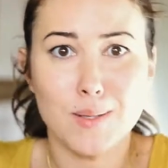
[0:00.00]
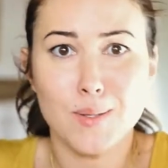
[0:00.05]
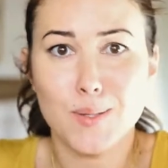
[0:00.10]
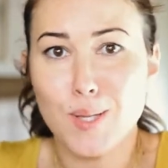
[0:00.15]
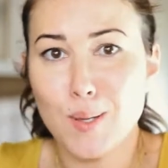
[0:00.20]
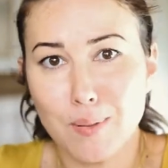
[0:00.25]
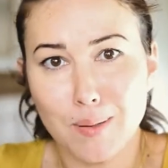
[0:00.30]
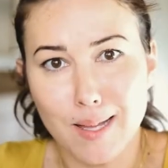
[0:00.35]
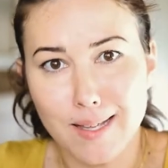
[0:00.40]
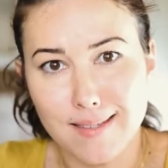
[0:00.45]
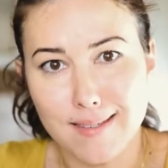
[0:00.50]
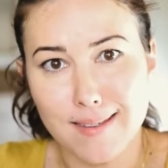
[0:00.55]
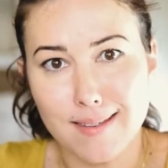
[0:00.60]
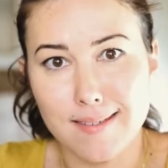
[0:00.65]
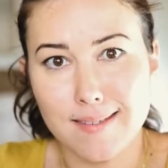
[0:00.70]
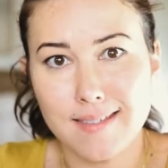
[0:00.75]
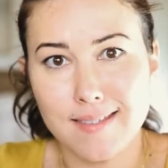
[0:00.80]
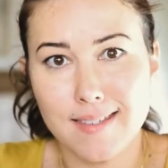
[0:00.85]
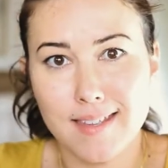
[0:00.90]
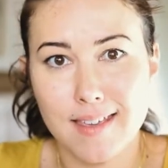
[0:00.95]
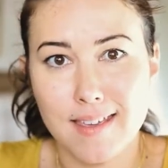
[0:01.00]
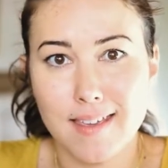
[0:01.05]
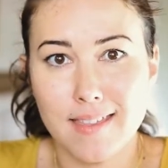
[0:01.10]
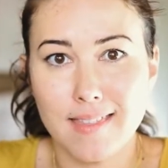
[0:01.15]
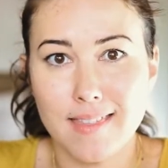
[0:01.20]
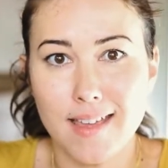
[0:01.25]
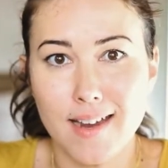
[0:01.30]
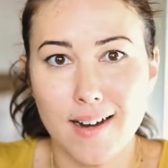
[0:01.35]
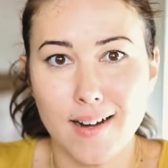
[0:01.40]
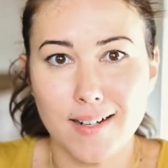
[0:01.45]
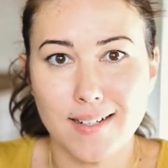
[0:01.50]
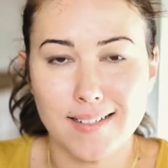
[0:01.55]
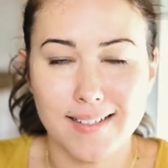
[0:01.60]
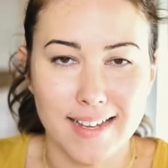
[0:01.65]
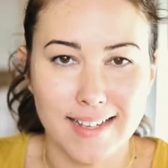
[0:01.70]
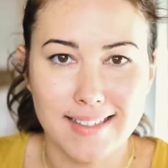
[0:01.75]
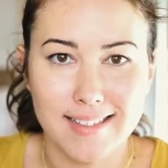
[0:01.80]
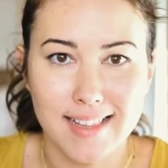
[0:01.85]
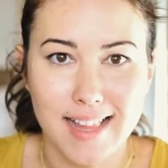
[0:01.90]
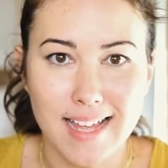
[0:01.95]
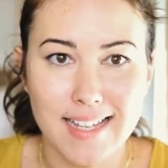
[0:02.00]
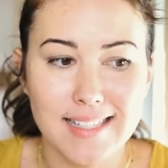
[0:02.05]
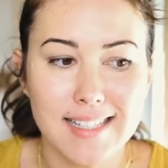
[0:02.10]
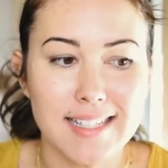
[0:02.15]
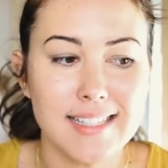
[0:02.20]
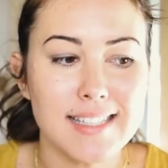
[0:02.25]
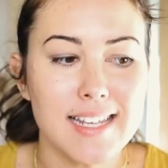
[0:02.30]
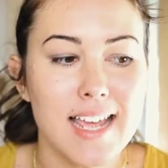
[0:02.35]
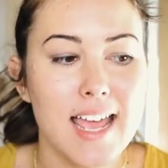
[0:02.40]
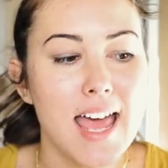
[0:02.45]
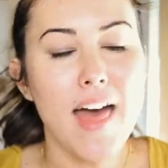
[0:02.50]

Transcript: C pluses in their science classes?